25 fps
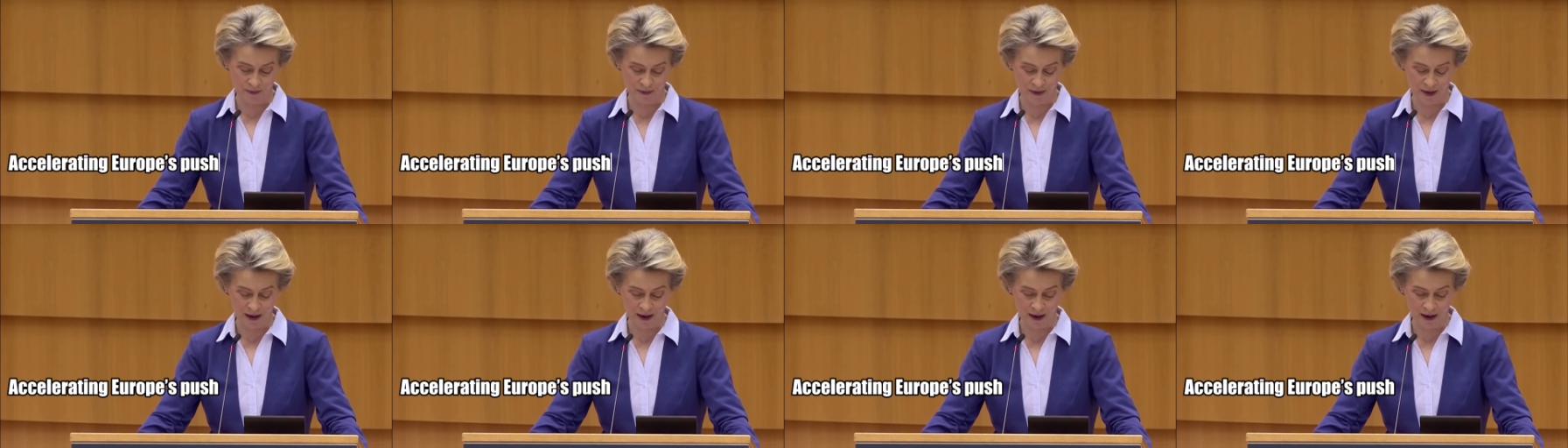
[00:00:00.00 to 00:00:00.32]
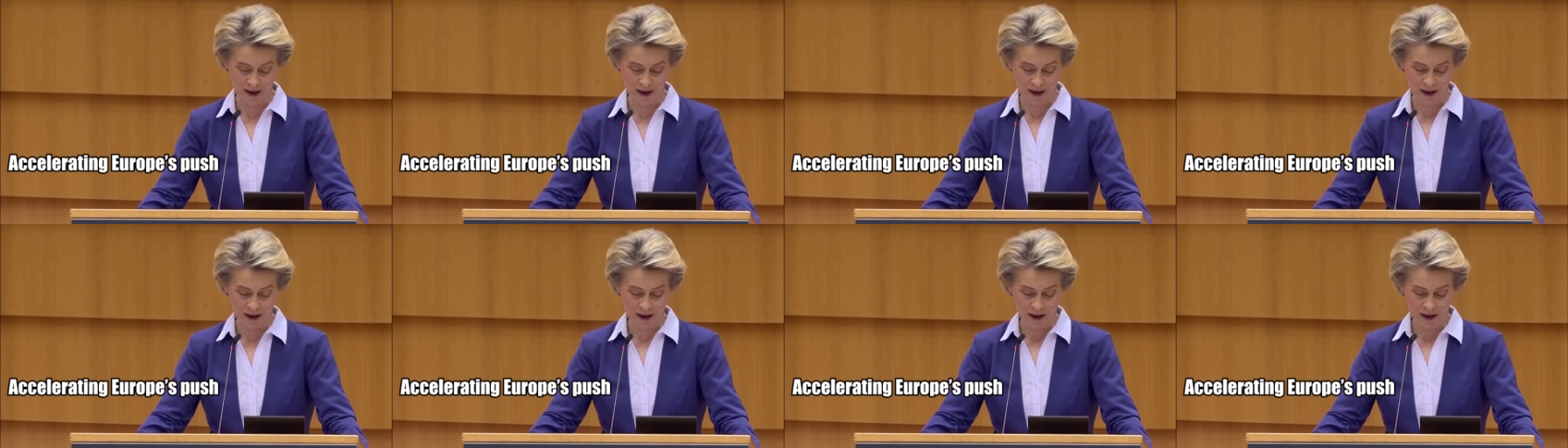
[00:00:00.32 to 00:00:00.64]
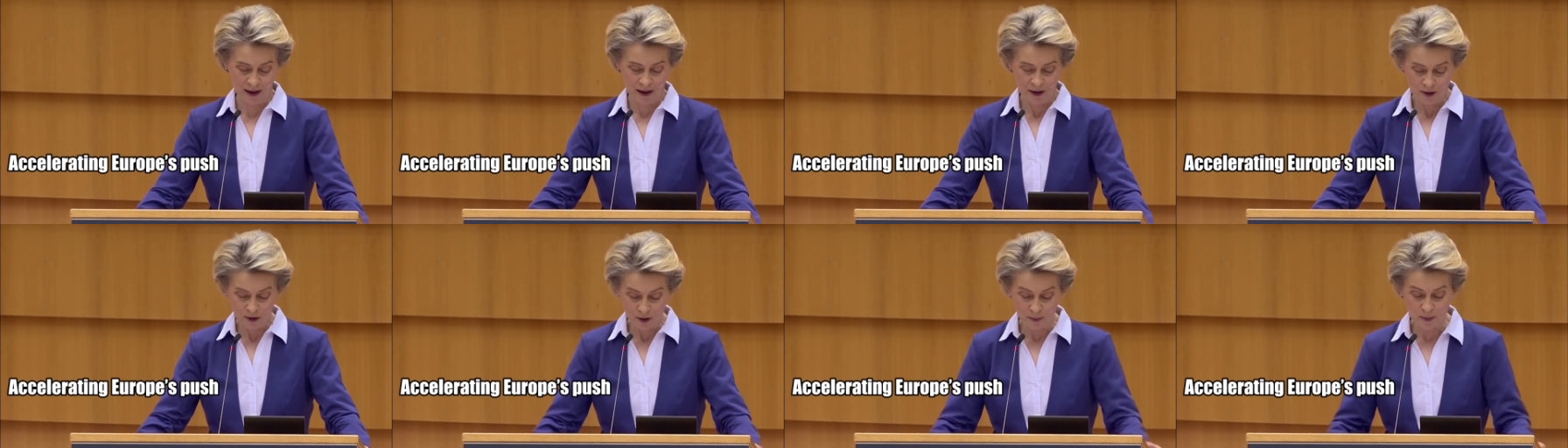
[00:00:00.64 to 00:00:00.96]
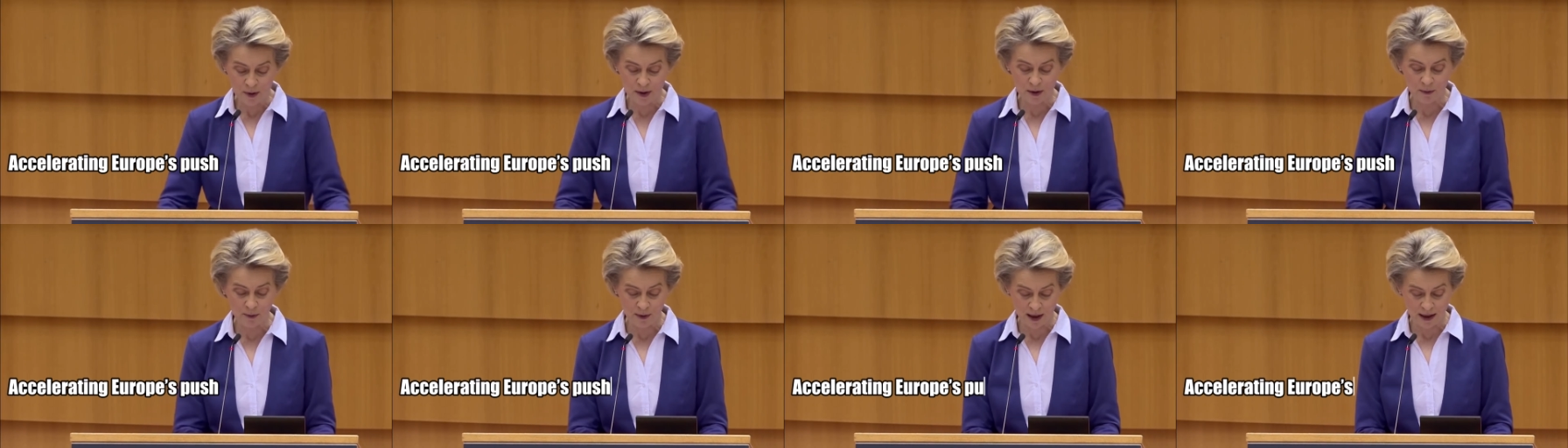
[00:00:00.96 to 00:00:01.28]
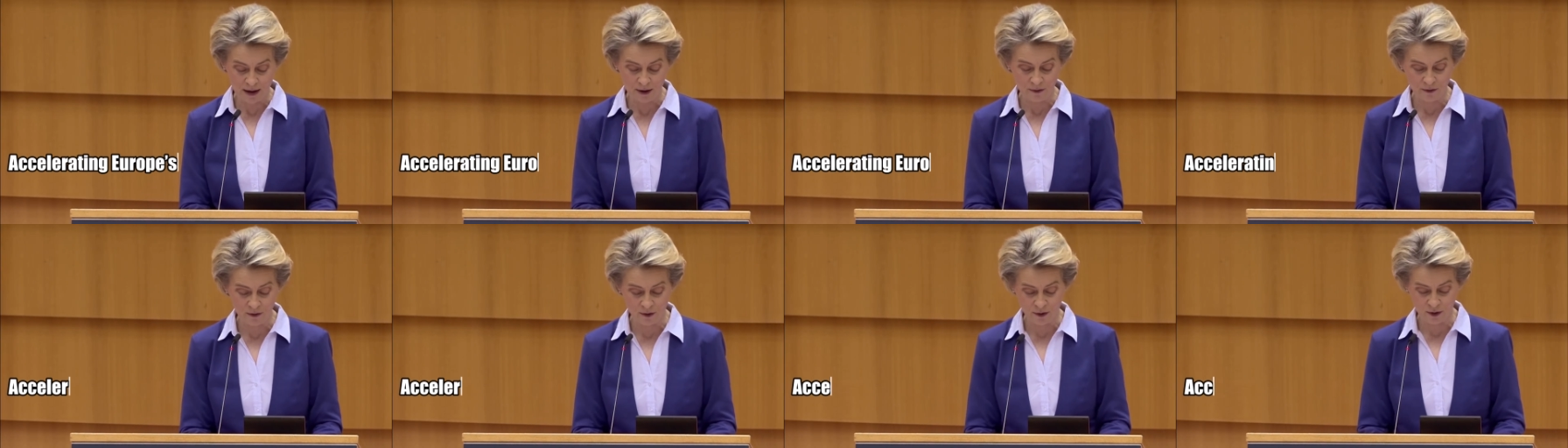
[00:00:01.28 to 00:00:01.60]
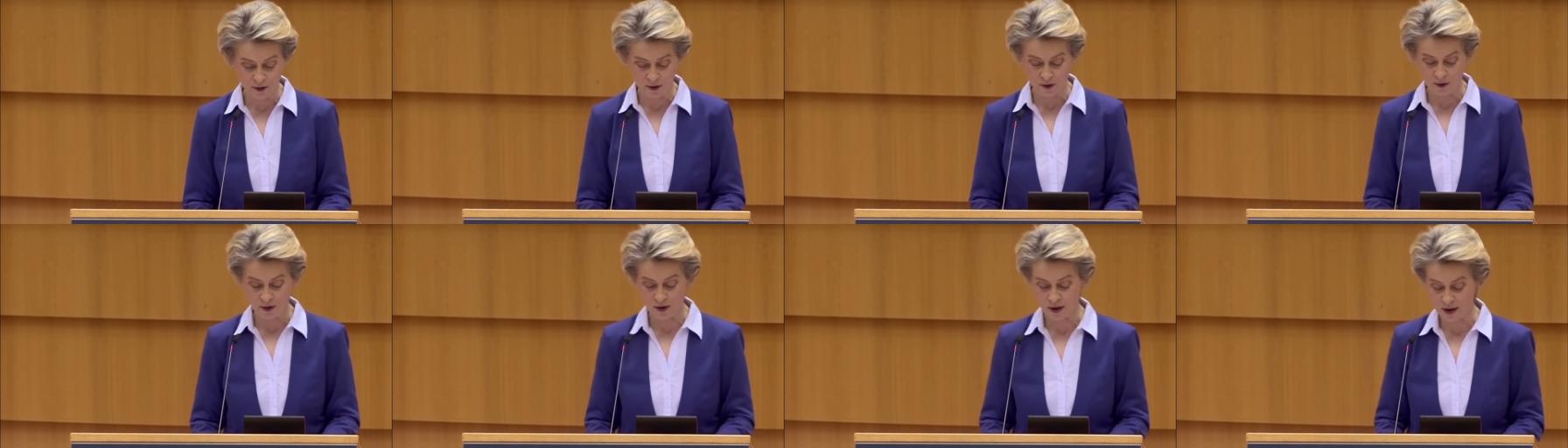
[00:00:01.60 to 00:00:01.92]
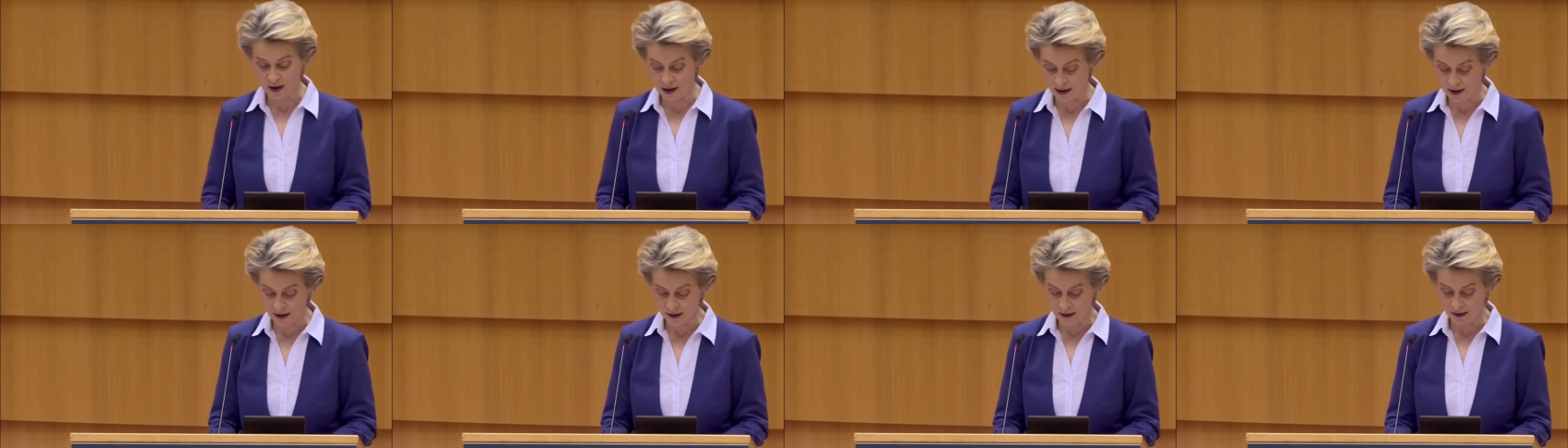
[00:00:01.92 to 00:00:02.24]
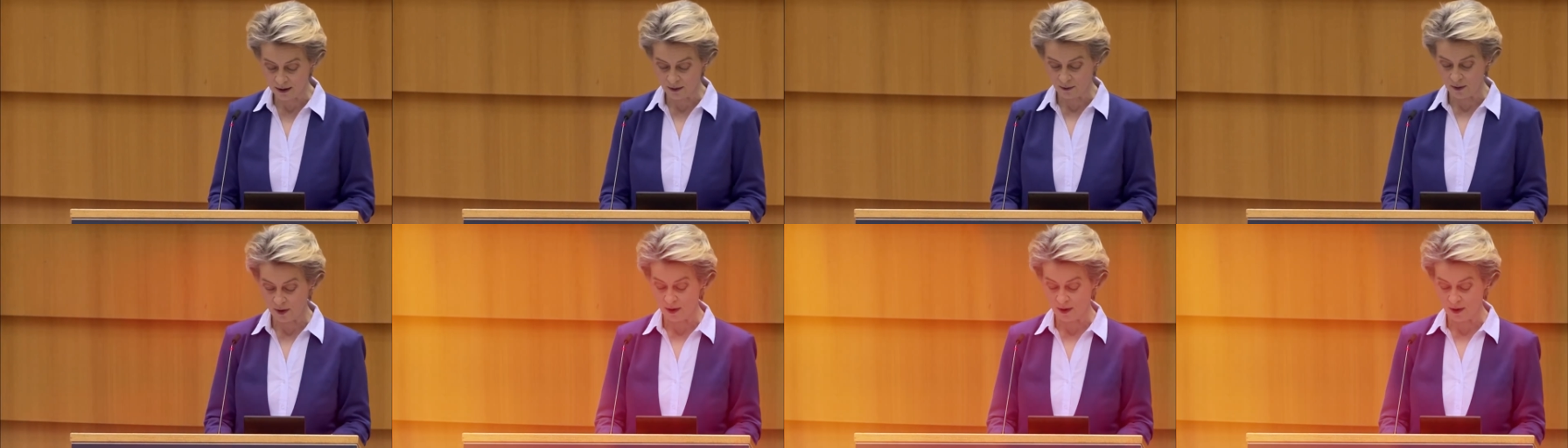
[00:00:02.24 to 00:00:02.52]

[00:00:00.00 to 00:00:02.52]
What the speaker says: Europe's push for greater economic independence.